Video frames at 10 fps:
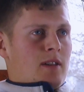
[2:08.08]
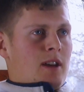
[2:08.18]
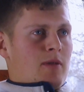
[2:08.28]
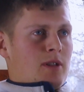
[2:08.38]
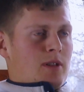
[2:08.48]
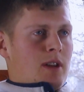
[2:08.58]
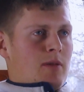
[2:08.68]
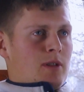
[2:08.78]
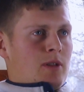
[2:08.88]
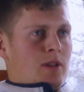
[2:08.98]
that was
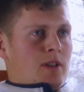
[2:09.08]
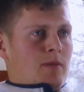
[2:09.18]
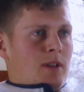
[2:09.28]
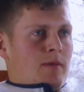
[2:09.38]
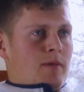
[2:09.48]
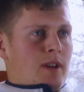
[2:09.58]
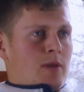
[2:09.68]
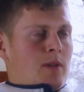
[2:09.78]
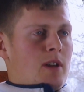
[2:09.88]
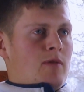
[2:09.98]
awesome, and things
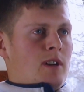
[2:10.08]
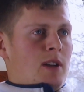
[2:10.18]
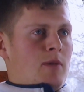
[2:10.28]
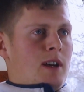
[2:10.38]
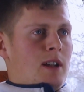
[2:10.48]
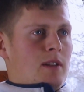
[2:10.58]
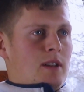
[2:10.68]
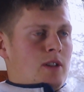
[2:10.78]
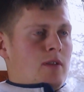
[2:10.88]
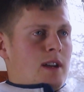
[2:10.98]
were going really well.
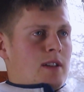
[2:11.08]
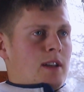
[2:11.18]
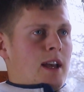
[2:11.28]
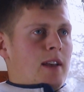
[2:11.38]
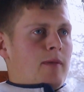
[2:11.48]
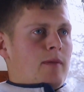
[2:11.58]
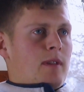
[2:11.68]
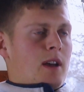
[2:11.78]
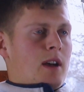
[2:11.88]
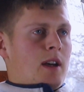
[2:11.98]
In 2008
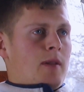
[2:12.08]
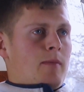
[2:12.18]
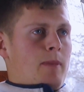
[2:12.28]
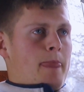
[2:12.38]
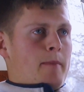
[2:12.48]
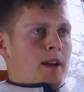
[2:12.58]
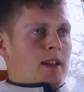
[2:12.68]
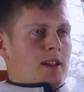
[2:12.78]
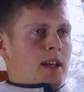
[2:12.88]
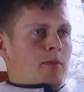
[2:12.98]
I made
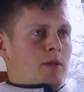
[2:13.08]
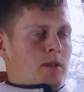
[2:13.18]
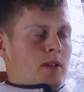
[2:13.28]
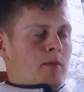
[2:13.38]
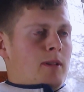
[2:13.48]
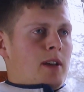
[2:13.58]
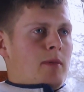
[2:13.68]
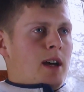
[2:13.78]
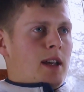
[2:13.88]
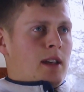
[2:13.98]
the step up to the bigger bike,